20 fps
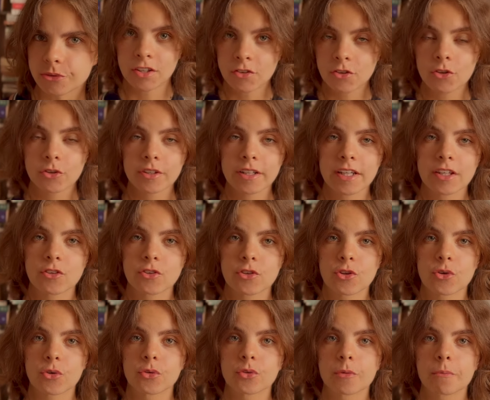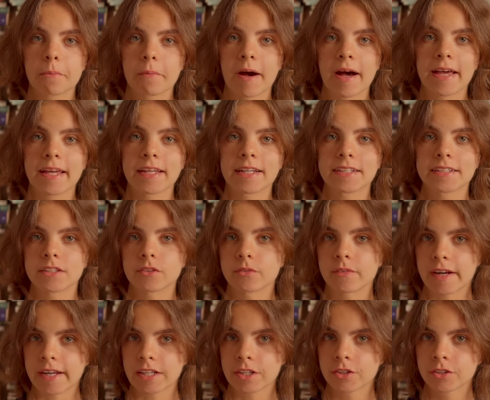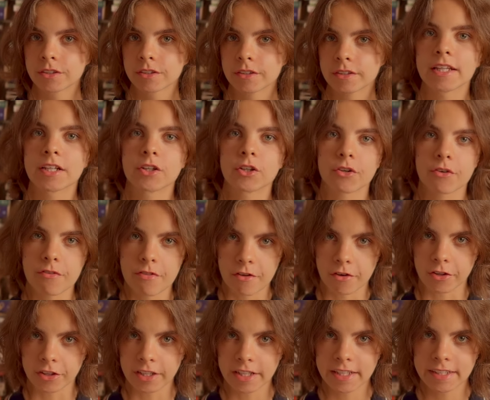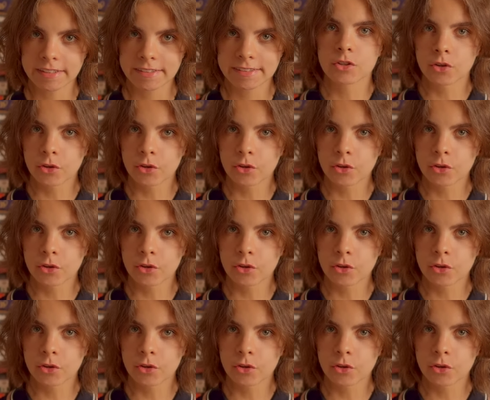The story is told by a narrator in her 30s,